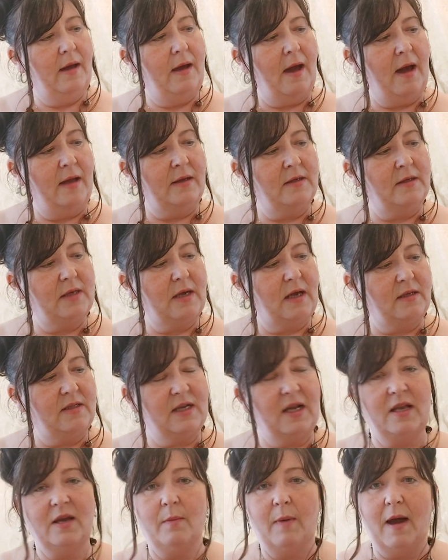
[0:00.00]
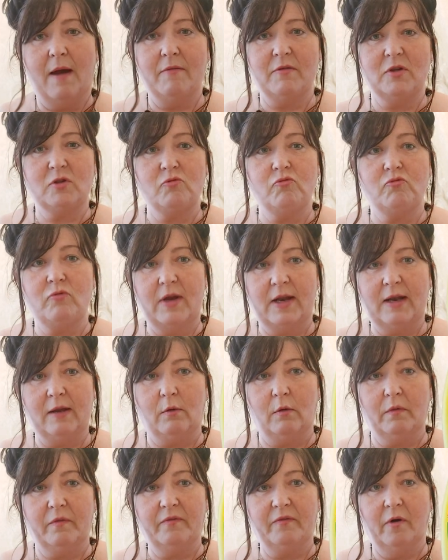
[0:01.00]
And I tell you where it's really
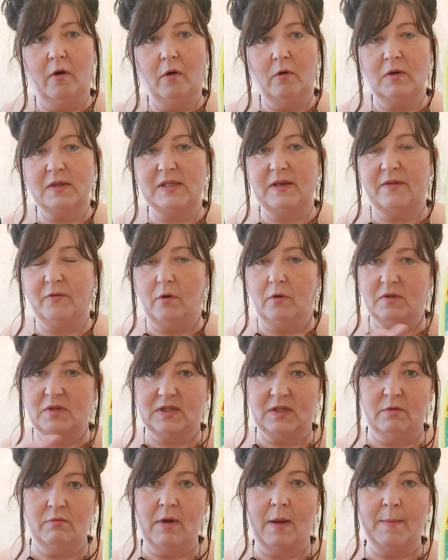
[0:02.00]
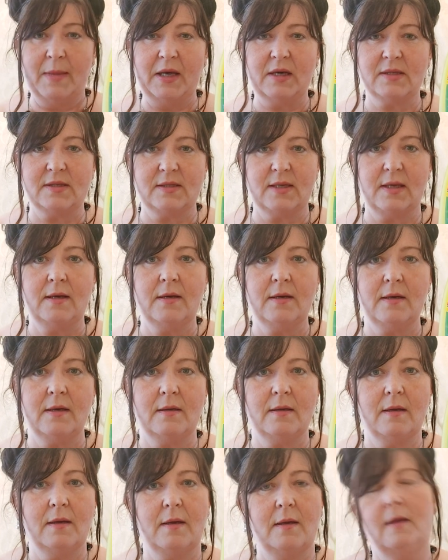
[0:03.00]
good for, because I've got ceramic sink
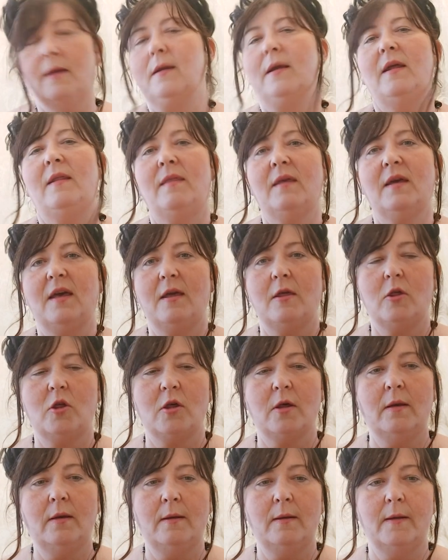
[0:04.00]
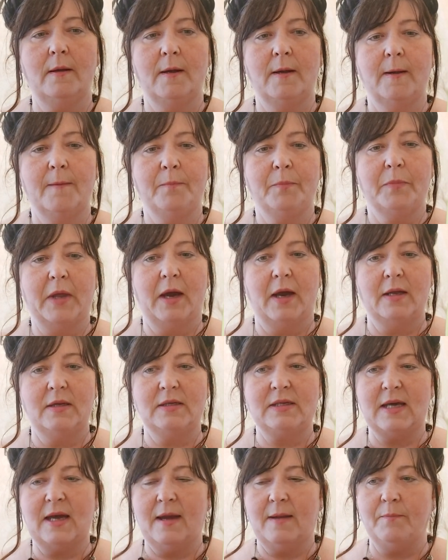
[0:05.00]
in the kitchen.
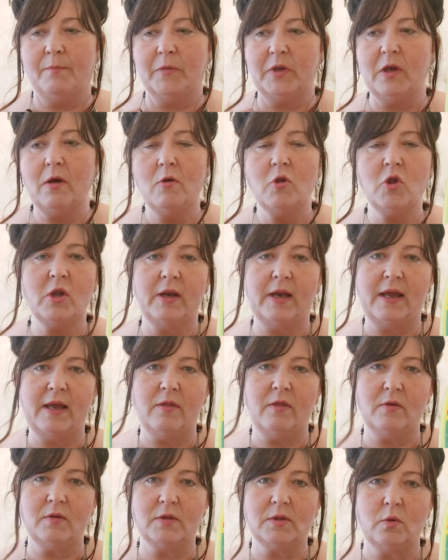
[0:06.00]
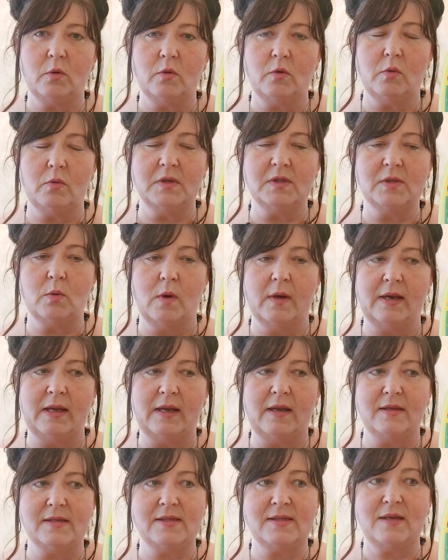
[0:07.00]
And usually there was
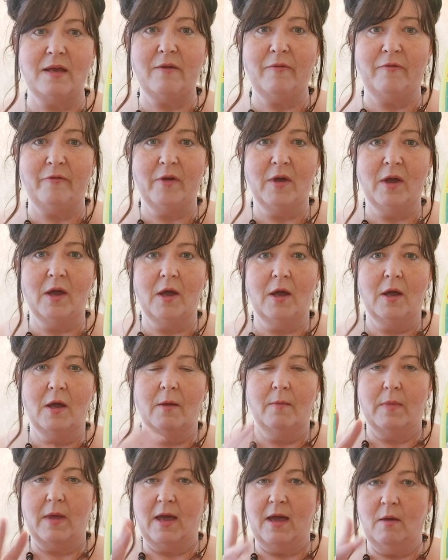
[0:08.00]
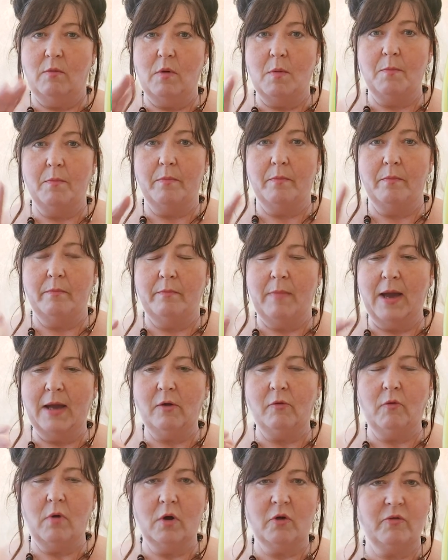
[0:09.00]
only Cif with
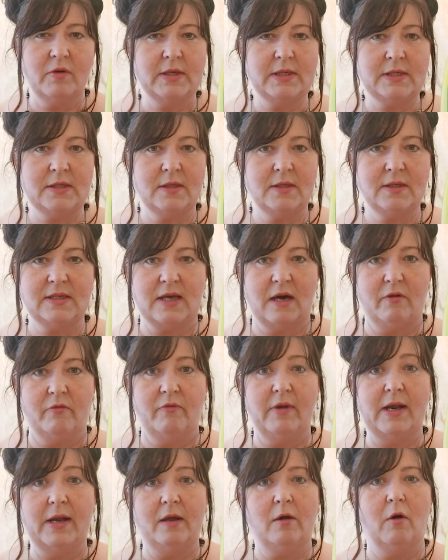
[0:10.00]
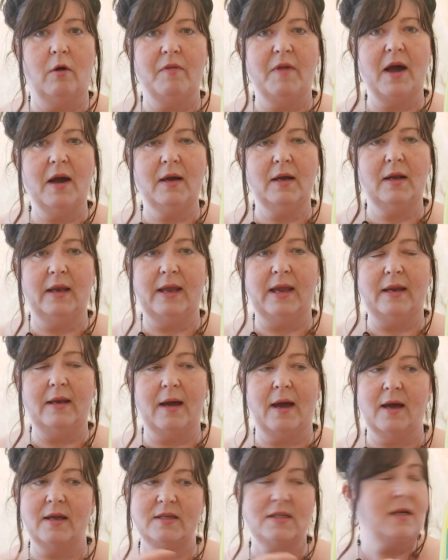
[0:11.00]
micro crystals that really got that clean.
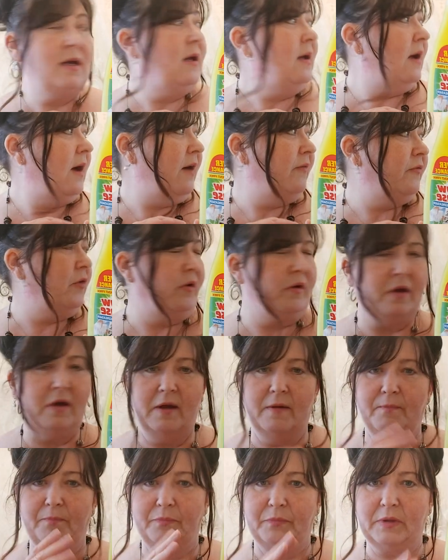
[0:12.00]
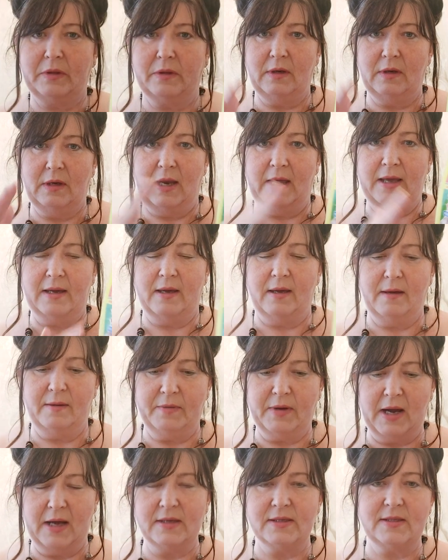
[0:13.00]
And I've got a like
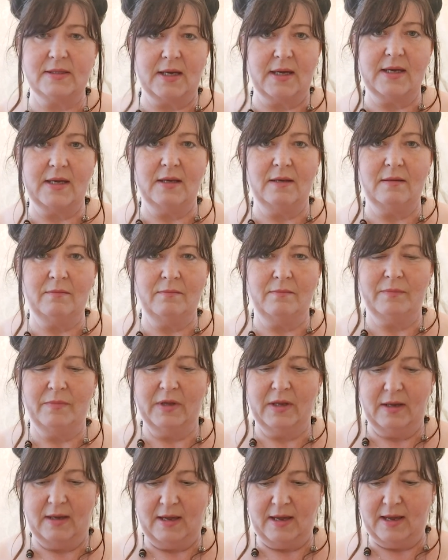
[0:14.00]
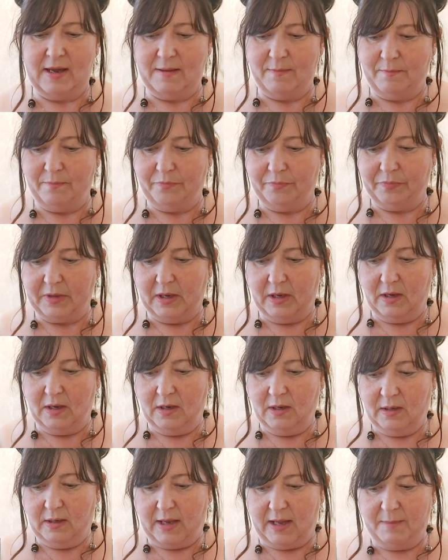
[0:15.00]
a cast iron
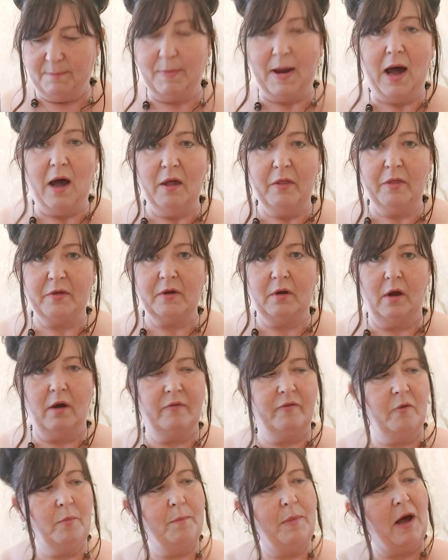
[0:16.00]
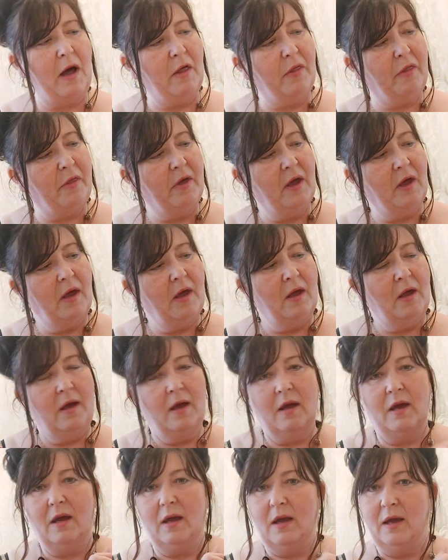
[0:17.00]
like bath, clawfoot bath
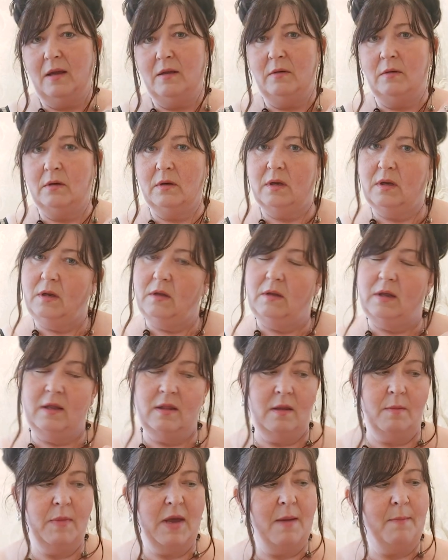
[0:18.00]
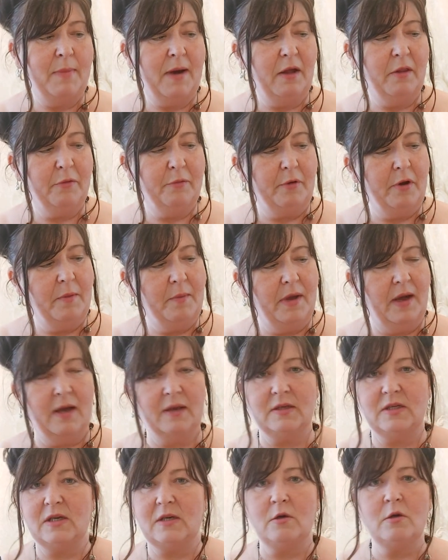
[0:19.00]
in the main bathroom,
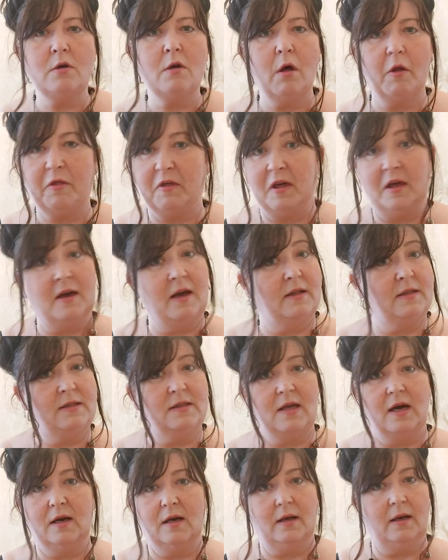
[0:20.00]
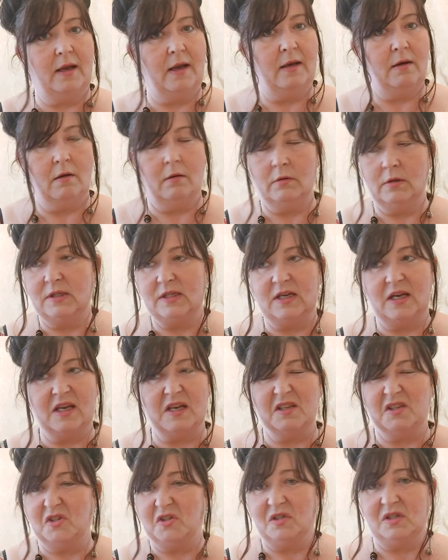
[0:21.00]
and nothing gets that clean.
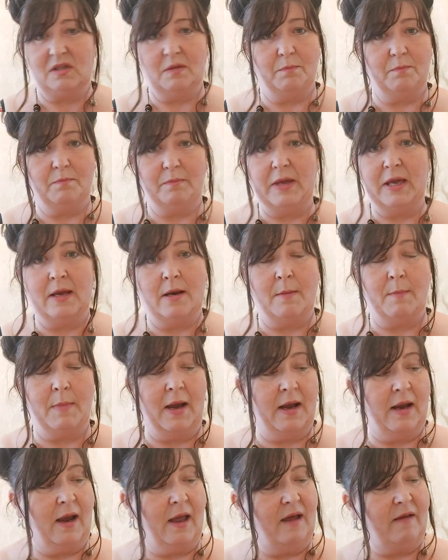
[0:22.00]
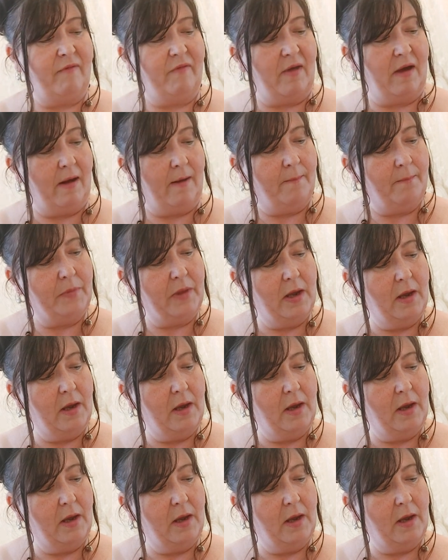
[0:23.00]
Honestly, it's just a bane of my life that.